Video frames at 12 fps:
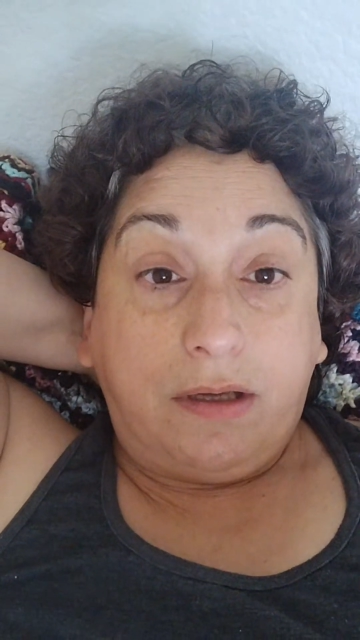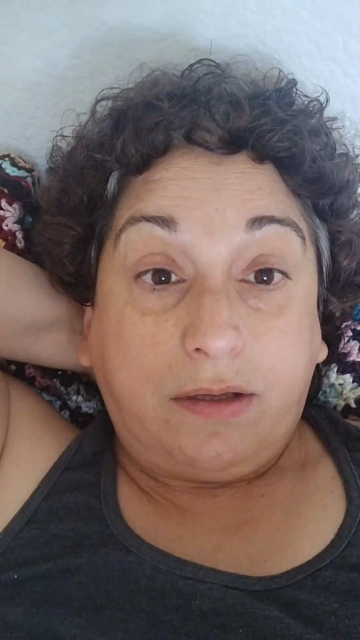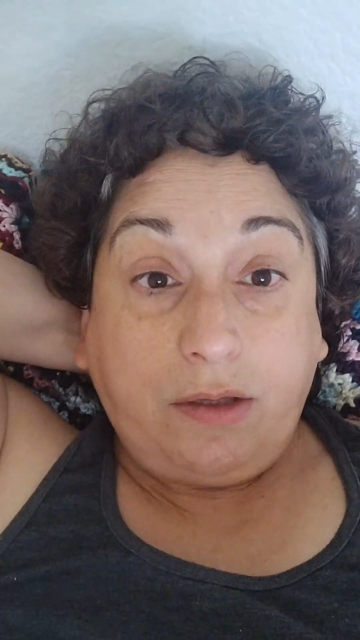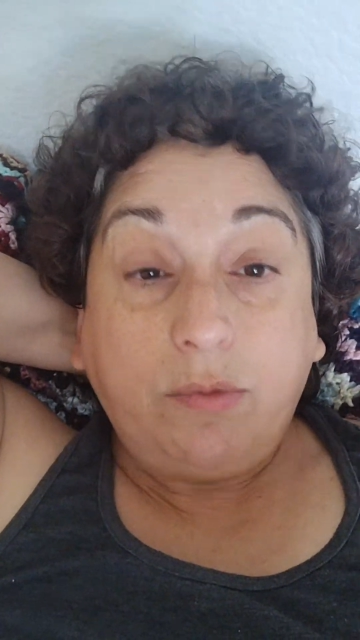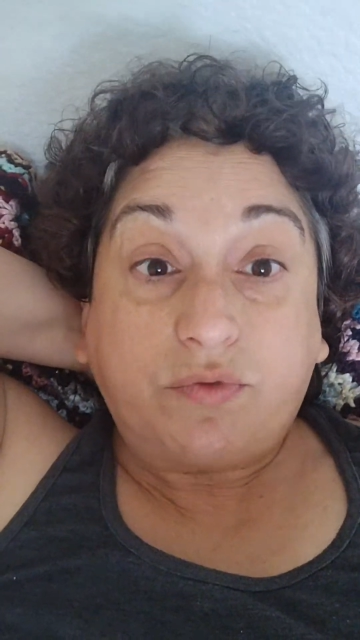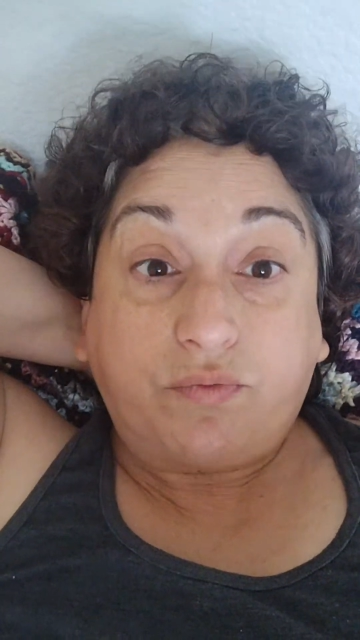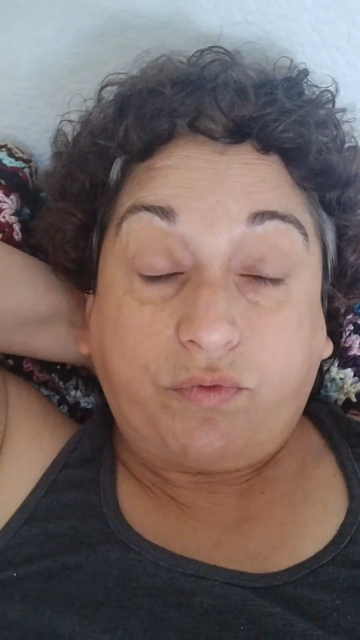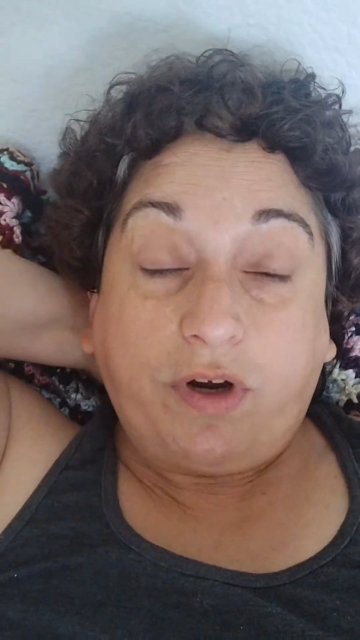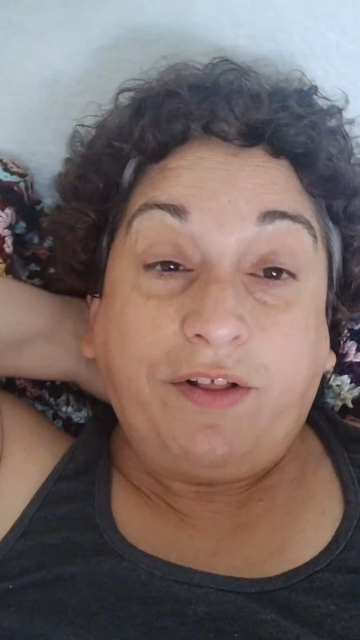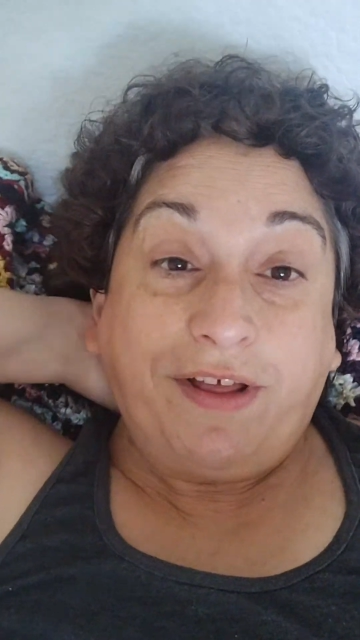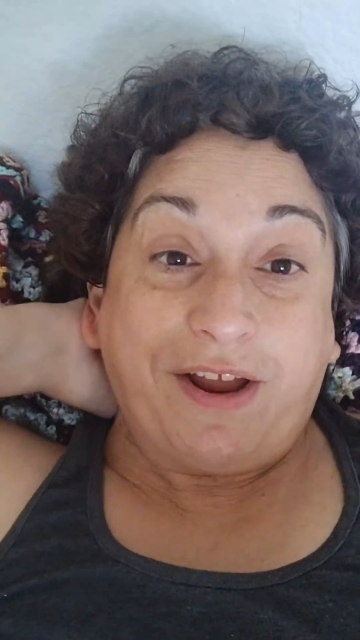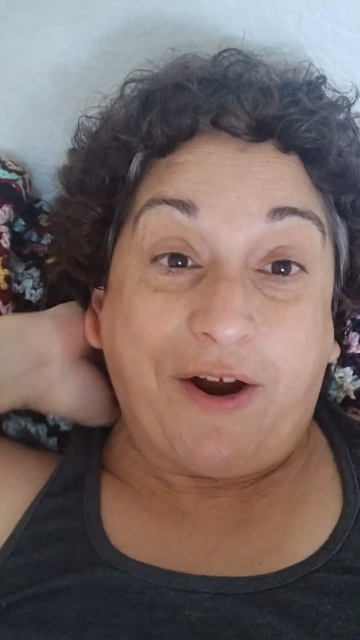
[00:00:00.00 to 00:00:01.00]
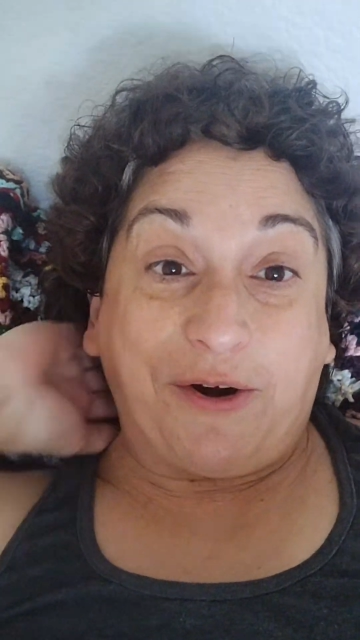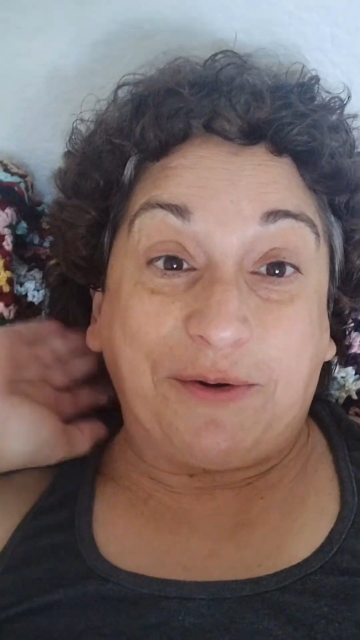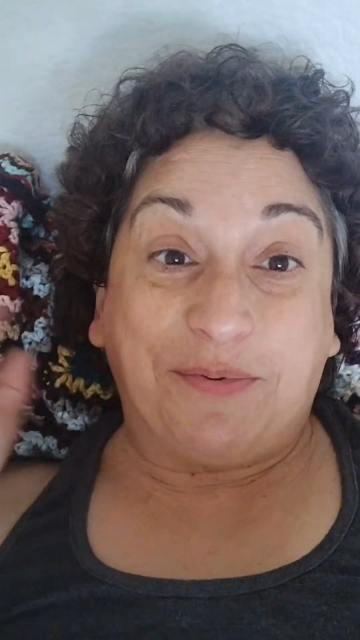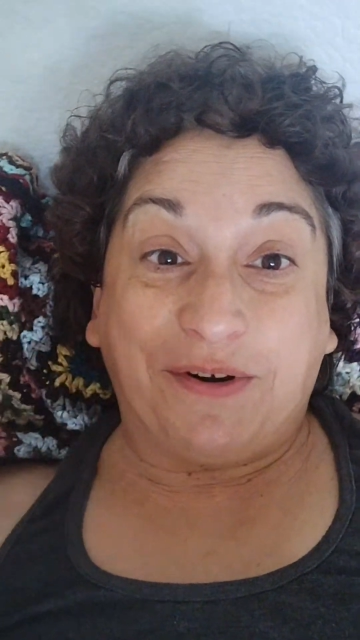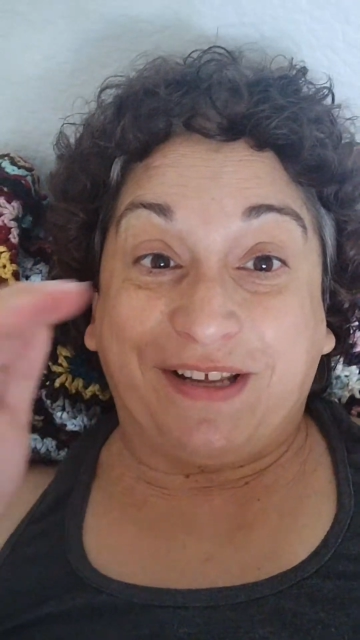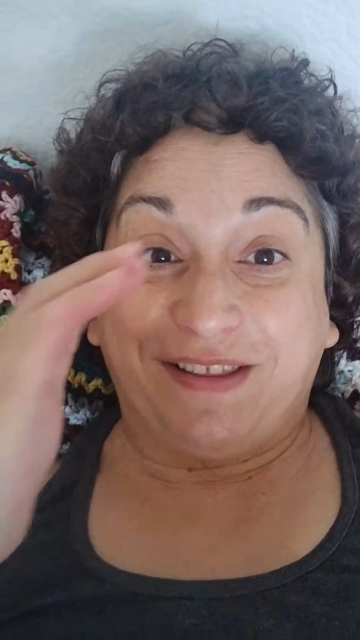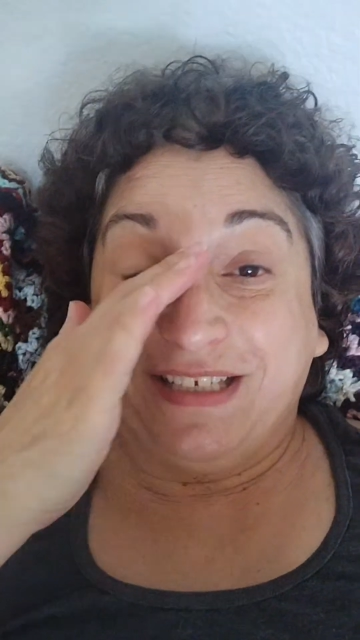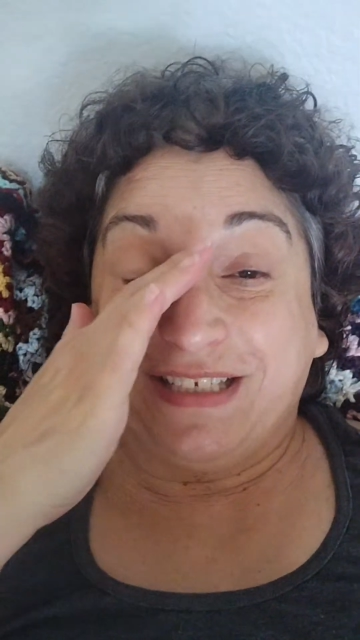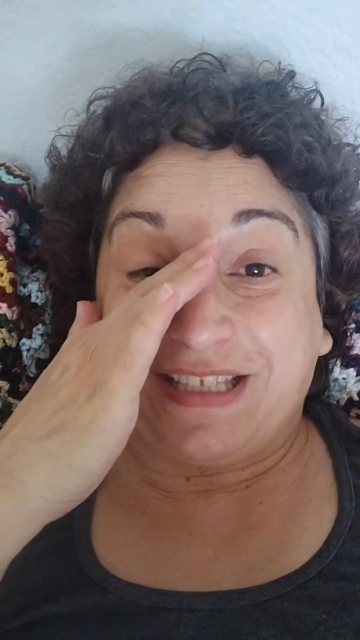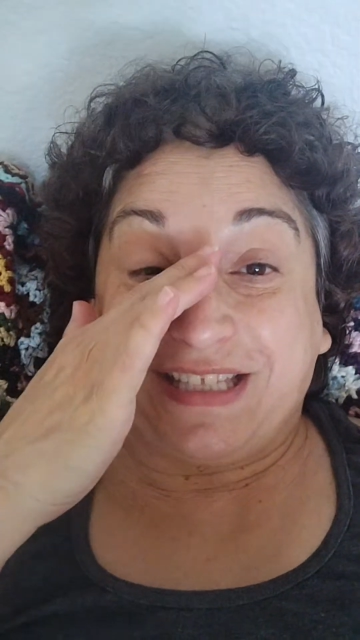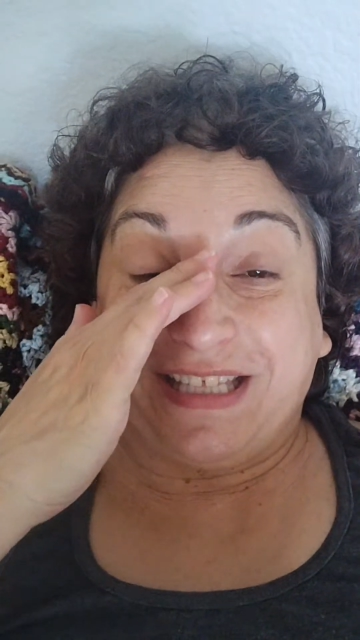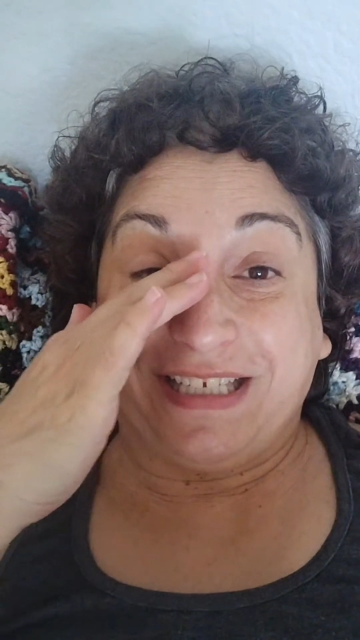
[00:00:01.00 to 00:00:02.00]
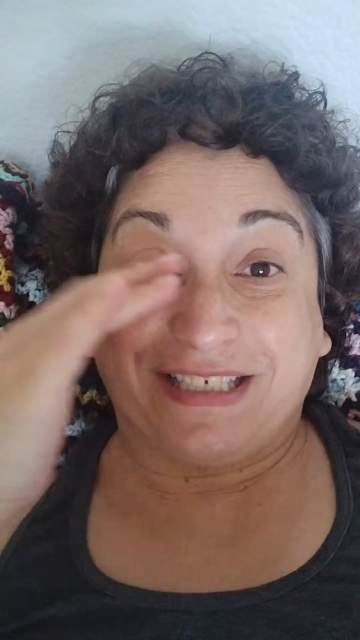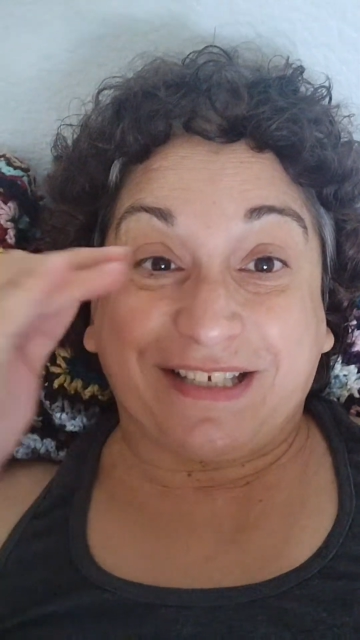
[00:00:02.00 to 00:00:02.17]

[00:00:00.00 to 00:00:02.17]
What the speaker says: It was really hard putting these